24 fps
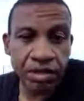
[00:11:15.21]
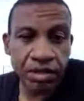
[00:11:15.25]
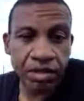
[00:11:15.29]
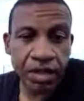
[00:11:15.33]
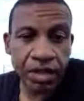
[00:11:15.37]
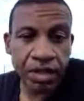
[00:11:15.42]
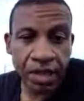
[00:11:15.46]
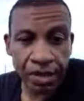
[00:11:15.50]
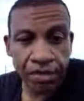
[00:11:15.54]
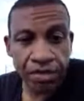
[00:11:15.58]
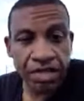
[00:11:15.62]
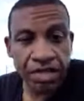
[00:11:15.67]

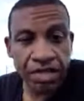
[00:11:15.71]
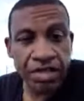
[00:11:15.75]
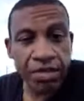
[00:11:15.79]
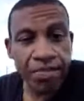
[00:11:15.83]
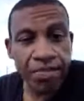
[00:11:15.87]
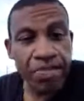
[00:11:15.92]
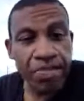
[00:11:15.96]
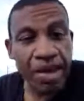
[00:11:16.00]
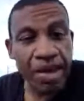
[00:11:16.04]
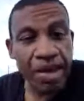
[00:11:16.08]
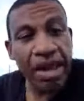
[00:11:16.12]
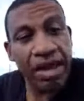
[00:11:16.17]
There is a
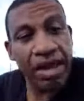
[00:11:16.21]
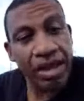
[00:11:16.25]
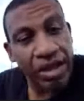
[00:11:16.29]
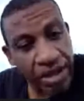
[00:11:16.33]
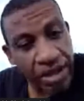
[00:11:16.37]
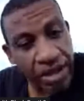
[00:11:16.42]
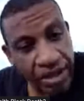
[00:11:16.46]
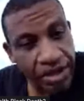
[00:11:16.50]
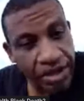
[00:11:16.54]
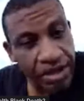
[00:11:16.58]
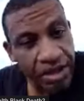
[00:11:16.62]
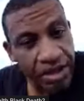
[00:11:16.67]
bank
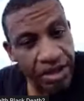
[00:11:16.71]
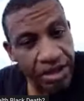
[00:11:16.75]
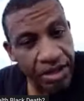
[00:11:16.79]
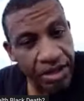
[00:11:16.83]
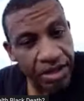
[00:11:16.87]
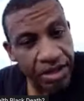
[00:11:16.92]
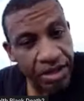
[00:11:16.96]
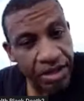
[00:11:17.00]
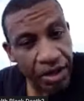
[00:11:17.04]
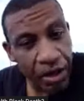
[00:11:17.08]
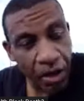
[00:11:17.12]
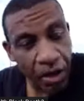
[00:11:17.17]

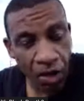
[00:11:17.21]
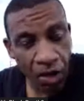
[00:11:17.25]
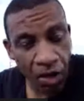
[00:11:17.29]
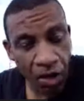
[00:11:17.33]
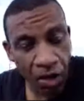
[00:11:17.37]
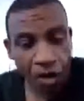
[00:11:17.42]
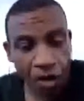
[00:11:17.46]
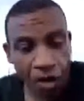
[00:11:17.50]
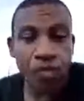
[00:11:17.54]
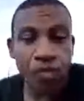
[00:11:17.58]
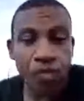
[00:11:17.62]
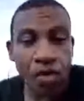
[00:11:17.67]
on
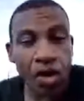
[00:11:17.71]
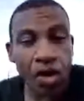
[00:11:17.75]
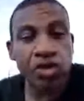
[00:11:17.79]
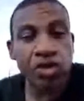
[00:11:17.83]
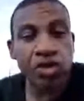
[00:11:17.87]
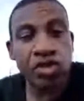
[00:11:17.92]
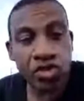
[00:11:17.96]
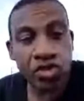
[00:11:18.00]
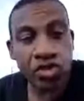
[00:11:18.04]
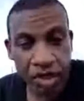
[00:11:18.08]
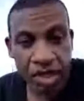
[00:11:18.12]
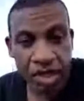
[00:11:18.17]
Wall
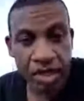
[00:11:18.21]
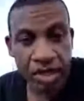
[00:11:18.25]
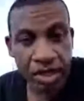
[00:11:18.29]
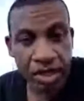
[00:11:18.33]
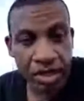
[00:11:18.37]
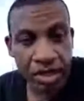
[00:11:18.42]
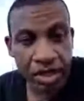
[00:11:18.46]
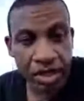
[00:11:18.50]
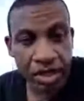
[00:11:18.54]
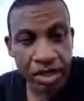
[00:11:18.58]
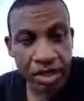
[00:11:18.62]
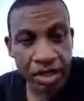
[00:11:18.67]
Street
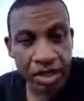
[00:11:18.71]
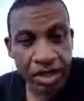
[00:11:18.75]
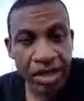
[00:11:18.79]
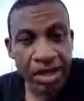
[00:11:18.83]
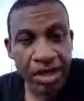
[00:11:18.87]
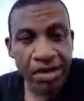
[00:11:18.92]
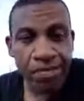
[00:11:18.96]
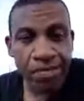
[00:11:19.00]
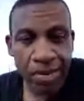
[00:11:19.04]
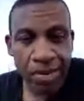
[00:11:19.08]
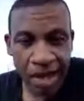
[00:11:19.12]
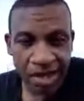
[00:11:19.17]
by
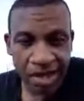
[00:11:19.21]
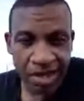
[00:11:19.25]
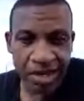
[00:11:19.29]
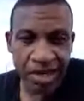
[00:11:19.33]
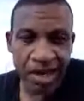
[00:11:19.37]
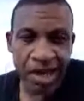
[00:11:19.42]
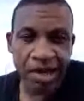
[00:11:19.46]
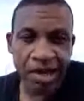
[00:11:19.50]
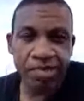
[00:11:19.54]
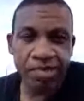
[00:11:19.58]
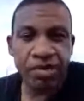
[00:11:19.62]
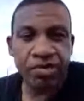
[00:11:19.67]
the name
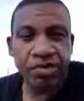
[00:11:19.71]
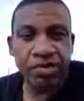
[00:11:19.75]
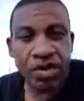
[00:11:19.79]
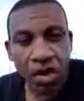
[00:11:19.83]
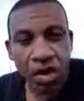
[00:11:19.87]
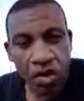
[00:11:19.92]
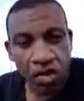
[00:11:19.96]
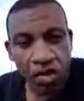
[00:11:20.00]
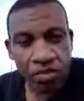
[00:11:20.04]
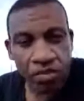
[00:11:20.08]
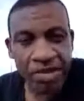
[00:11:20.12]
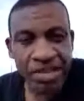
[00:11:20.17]
of
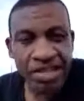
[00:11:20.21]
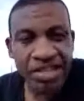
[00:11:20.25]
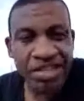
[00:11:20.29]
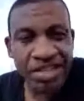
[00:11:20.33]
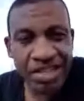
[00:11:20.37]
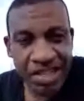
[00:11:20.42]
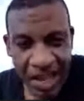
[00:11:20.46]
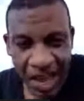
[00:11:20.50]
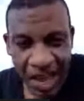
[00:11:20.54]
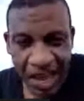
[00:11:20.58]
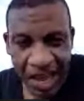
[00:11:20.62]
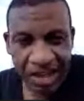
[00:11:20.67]
Goldman
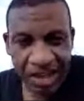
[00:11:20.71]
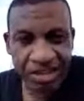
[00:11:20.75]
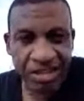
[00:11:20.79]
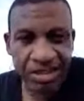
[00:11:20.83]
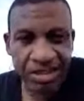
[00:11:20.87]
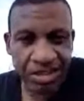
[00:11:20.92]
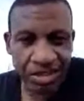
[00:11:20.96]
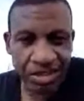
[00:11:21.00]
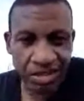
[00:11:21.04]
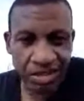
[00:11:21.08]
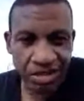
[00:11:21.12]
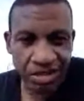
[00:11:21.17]
Sachs.
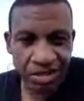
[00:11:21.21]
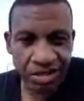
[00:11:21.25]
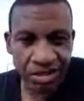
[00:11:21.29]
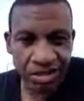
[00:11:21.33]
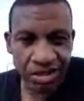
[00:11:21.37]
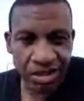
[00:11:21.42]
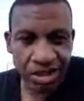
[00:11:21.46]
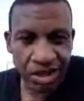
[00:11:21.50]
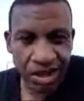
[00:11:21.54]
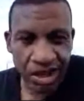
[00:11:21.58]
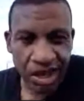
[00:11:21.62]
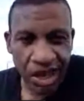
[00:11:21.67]

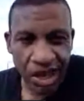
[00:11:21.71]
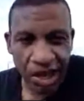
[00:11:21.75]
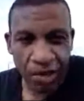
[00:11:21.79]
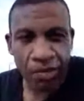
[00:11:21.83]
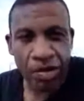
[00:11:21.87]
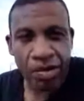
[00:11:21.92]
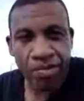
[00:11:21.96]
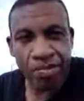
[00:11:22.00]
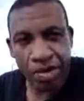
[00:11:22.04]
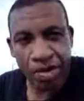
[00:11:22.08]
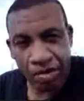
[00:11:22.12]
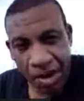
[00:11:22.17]
And when
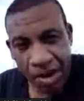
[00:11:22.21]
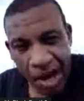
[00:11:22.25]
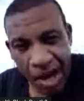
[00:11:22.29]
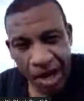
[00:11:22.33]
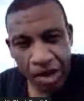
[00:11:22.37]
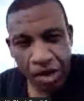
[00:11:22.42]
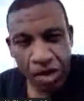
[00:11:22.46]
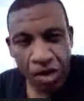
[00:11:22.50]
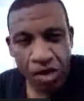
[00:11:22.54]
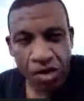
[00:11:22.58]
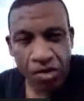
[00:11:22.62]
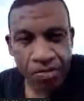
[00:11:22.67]
Barack
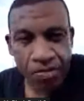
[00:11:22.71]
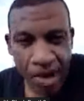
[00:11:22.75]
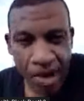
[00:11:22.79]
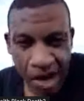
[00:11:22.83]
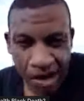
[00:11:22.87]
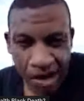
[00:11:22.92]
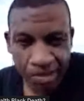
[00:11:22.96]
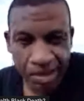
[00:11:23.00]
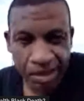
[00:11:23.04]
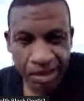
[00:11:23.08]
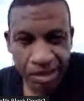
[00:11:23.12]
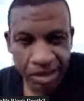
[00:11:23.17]
Obama,
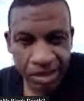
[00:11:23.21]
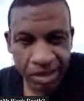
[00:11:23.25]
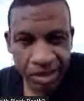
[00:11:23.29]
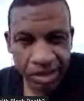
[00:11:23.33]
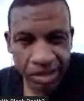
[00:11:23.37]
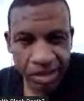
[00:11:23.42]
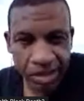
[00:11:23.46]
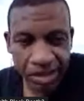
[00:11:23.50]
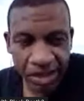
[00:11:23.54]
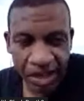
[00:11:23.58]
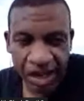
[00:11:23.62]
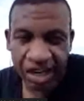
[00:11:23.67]

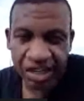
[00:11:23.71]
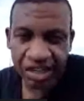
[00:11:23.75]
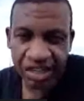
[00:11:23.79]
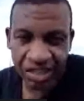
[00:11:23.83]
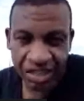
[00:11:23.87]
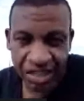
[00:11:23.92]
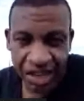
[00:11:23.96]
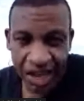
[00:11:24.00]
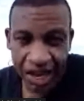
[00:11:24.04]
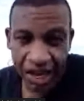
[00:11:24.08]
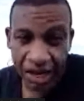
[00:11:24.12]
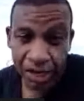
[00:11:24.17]
understand,
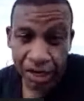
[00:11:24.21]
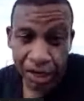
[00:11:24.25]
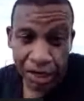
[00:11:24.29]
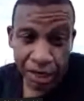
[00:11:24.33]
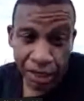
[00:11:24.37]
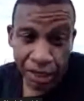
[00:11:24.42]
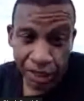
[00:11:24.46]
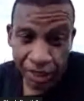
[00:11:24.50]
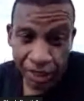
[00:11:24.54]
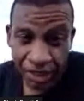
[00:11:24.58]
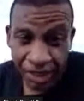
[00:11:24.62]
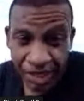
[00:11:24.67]

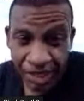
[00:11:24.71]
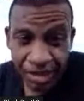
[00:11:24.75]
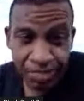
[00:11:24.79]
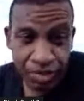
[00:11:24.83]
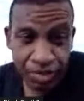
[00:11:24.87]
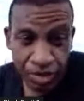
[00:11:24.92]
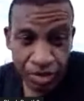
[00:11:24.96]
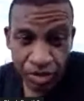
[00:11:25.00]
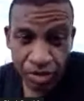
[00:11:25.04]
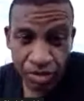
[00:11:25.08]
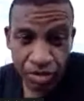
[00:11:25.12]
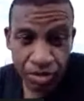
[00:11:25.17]

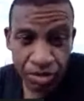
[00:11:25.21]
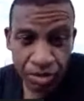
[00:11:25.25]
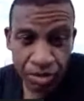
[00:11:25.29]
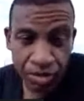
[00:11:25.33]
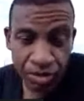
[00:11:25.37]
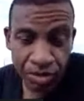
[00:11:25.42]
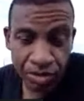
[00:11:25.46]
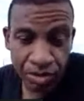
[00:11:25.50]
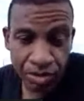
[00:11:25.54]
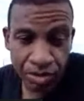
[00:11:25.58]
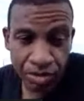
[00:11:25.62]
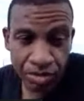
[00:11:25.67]
liberal
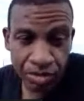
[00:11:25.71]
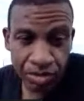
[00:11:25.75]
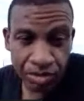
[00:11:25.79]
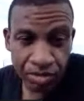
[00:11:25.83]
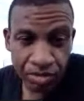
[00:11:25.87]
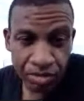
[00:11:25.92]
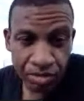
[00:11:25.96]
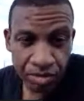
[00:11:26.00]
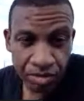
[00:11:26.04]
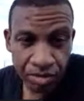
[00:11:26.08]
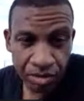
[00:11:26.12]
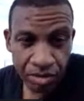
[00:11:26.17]

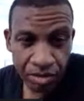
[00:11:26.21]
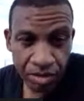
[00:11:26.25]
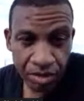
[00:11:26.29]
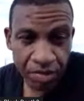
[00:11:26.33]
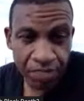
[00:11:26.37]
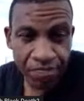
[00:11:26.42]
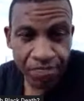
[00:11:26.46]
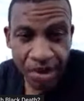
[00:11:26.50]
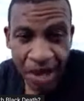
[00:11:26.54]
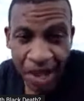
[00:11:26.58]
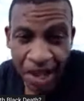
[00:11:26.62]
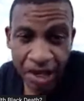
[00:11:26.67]

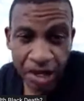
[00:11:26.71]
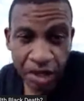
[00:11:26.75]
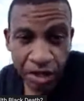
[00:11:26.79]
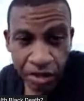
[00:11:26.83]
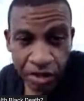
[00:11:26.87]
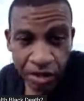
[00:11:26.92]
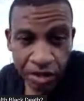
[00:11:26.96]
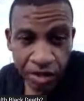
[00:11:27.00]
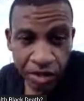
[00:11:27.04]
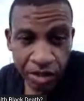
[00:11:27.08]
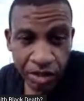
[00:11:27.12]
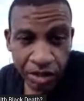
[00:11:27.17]

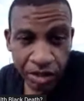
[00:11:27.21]
bankers,